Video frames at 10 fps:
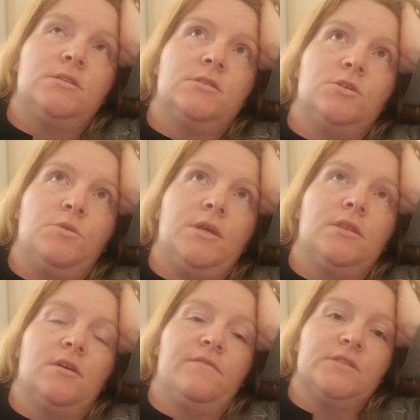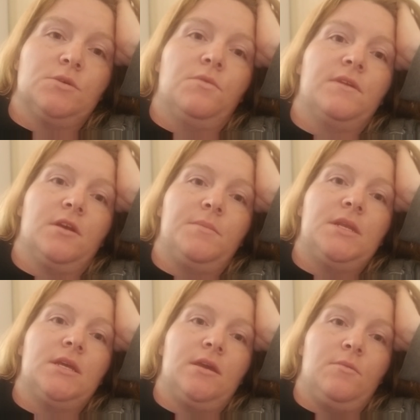doing the physical therapy
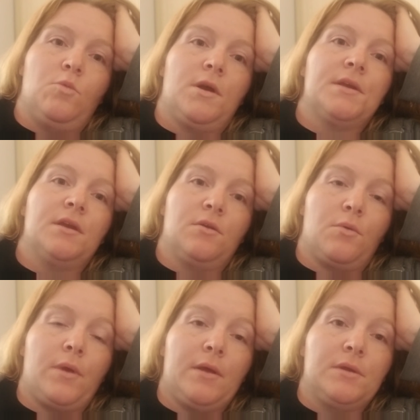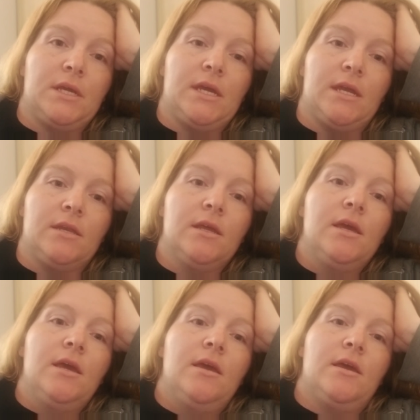to get him walking around again.
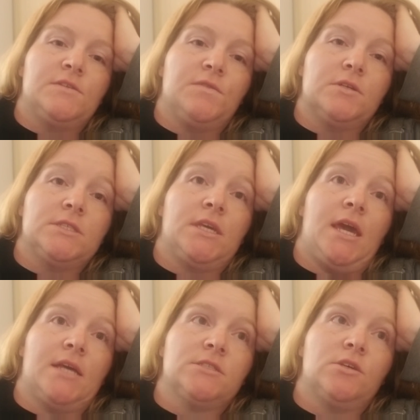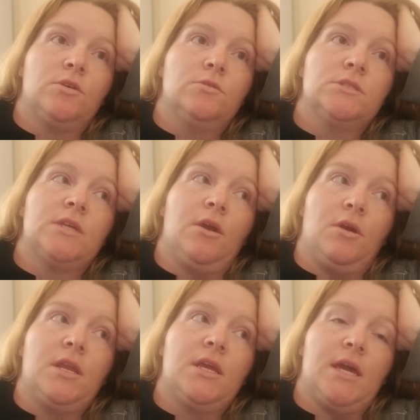As far as the cast goes, they are
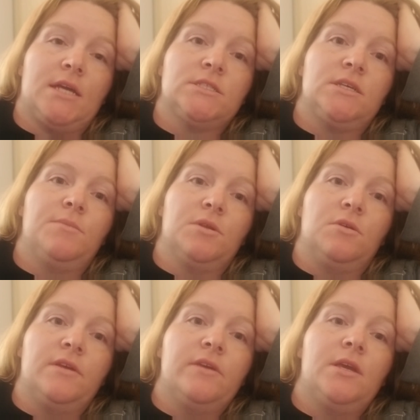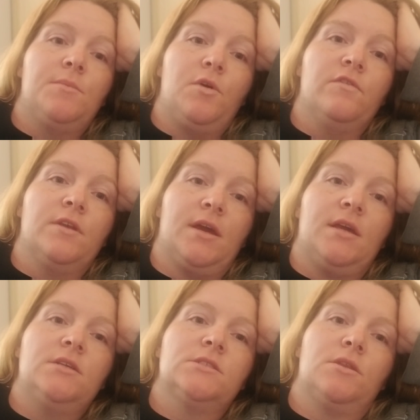going to cast it, but they're giving him
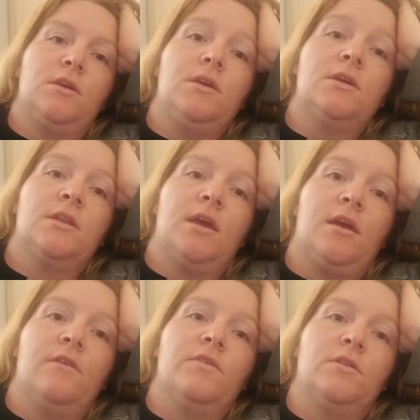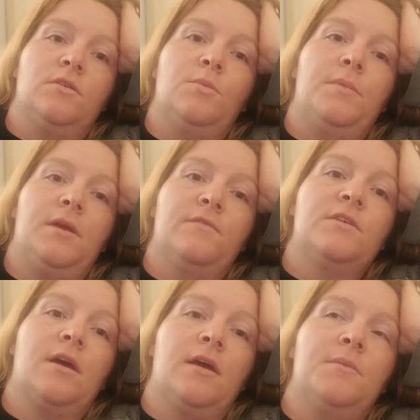overnight so that he can have a little bit of
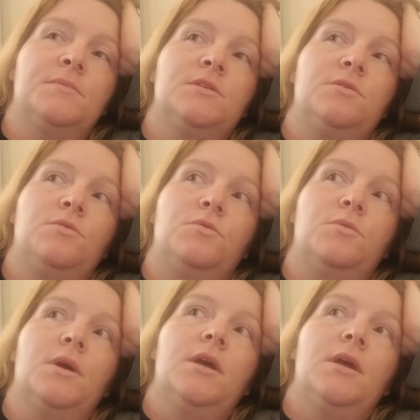time to,